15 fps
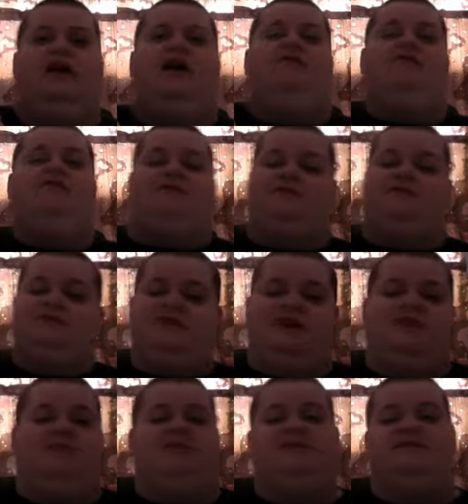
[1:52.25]
at first I
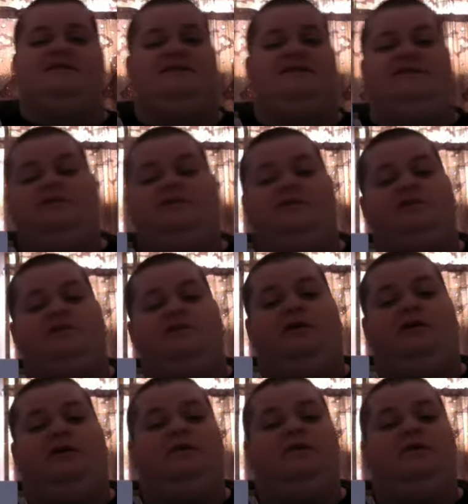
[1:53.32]
wasn't going to respond.